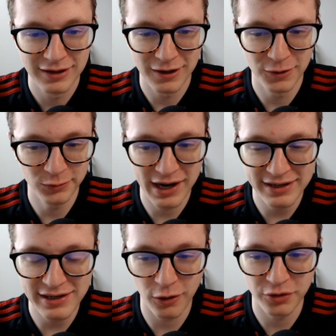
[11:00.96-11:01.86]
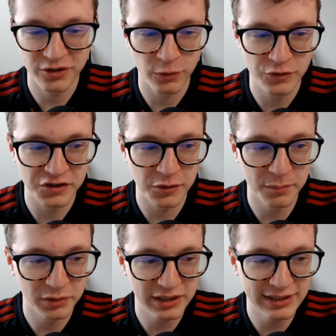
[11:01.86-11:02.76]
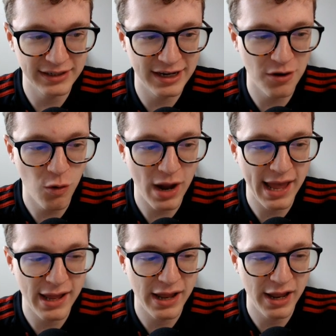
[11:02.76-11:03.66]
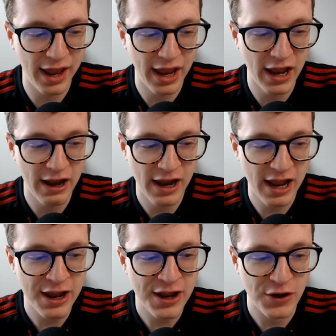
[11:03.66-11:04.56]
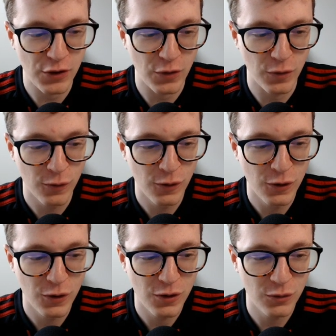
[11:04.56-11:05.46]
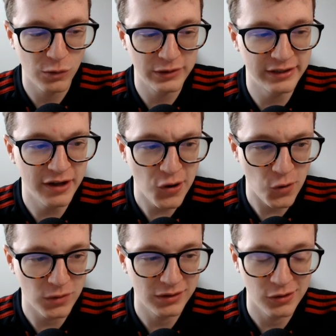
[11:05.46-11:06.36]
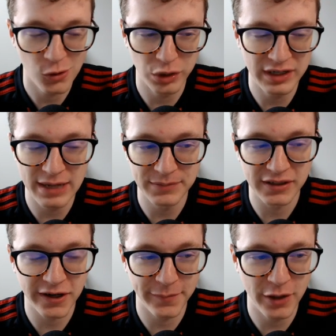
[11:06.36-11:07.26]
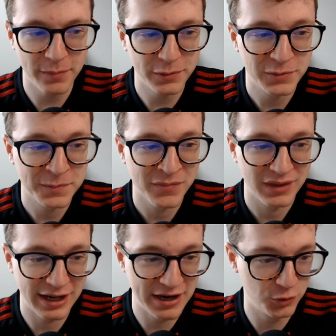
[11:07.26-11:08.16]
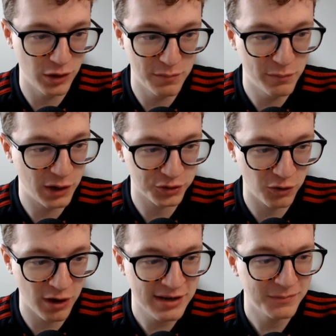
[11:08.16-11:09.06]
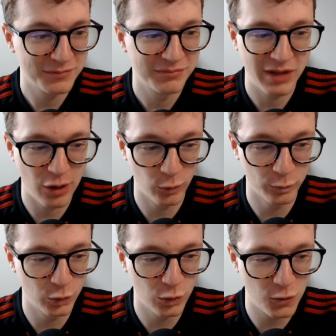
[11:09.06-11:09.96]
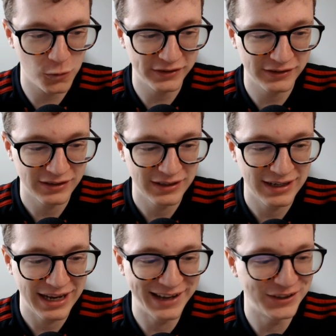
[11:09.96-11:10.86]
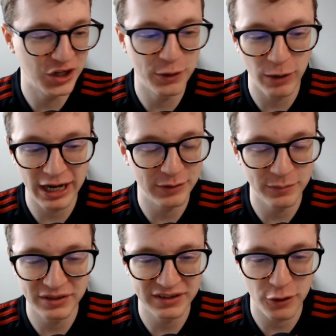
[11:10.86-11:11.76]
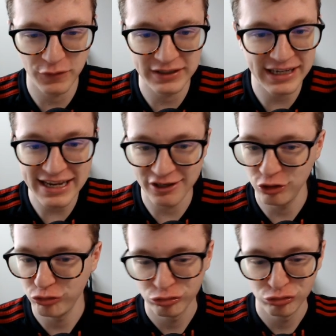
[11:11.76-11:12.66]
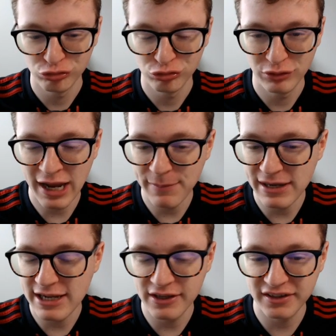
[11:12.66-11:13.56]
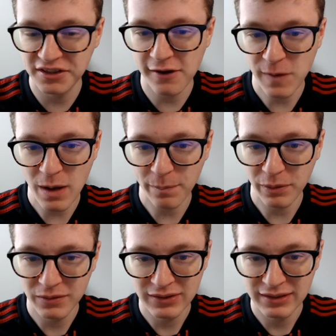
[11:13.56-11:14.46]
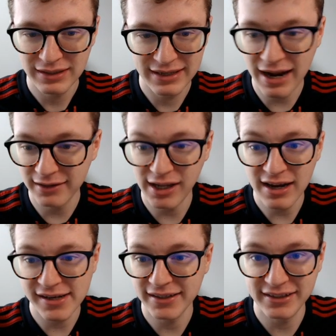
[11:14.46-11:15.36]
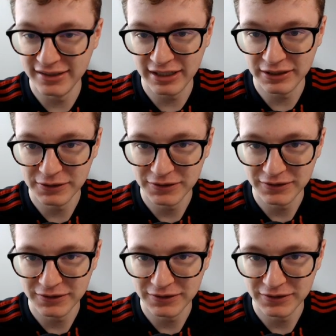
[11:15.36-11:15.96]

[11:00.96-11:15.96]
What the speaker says: Alrighty, our search is complete, and hell, what do you know? Only names that come up, Adrian Beltre, Albert Pujols, and J-Ram himself. Again, not making this stuff up, not lying to you.